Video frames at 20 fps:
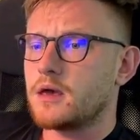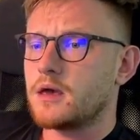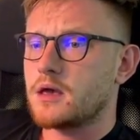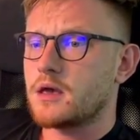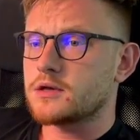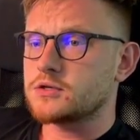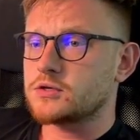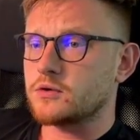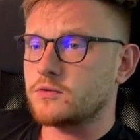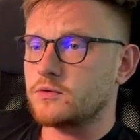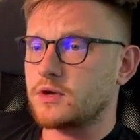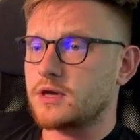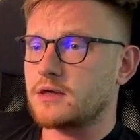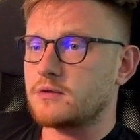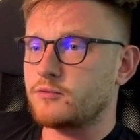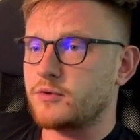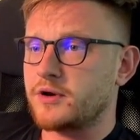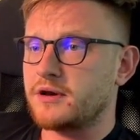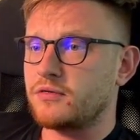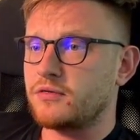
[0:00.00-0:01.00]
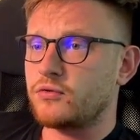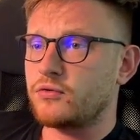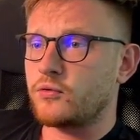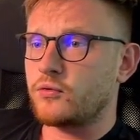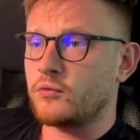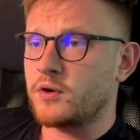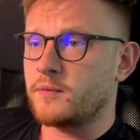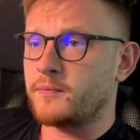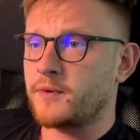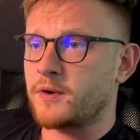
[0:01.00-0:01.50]
So you can read it through.
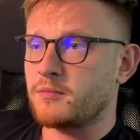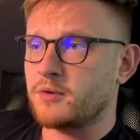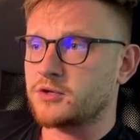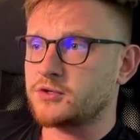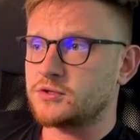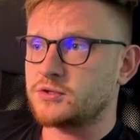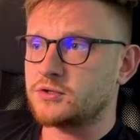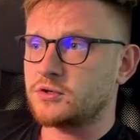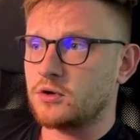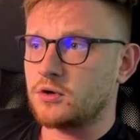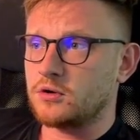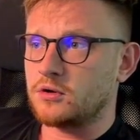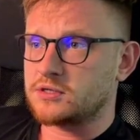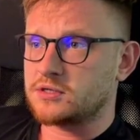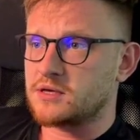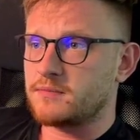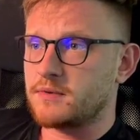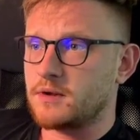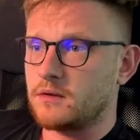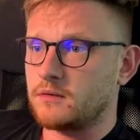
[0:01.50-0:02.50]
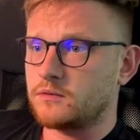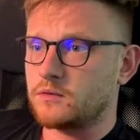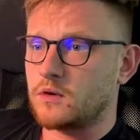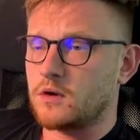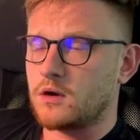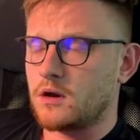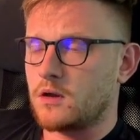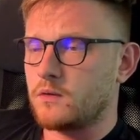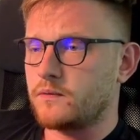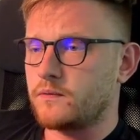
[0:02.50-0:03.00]
It pretty much talks about
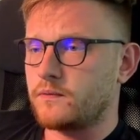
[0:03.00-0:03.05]
all of